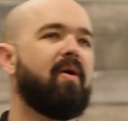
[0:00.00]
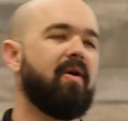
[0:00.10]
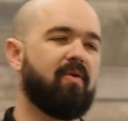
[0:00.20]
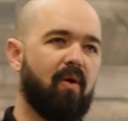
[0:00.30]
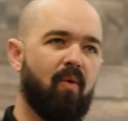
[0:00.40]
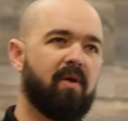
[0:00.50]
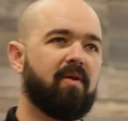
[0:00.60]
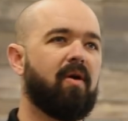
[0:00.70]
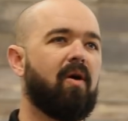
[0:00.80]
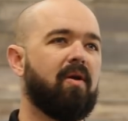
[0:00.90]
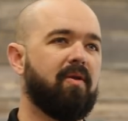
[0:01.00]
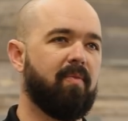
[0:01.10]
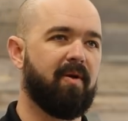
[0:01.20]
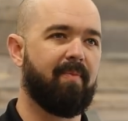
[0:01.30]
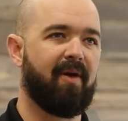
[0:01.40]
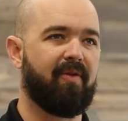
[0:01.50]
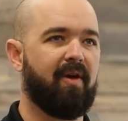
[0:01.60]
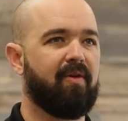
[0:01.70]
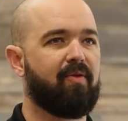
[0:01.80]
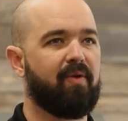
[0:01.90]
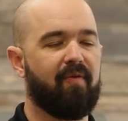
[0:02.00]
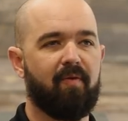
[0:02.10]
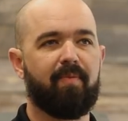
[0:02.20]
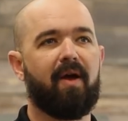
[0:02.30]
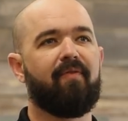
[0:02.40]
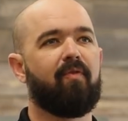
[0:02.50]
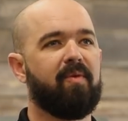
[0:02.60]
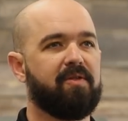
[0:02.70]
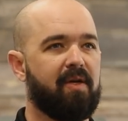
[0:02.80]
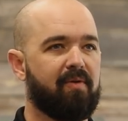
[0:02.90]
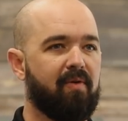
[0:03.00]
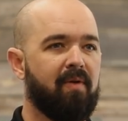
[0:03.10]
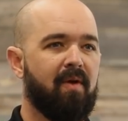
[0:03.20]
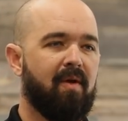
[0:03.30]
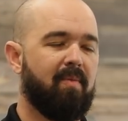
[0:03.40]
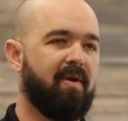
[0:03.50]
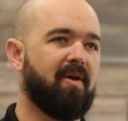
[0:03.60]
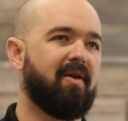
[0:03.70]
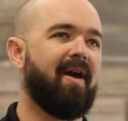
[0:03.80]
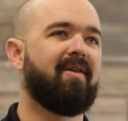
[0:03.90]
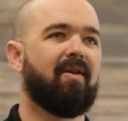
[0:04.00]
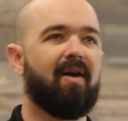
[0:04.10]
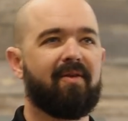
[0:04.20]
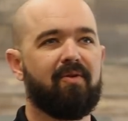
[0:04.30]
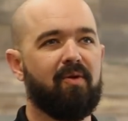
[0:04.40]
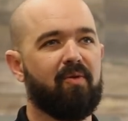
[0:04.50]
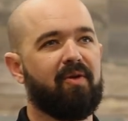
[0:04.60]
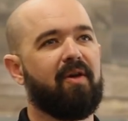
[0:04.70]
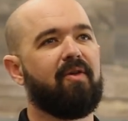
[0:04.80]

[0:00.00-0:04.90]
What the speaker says: Okay, so I wanted to talk a little bit about the history of the platform in general because it has a lot to do with the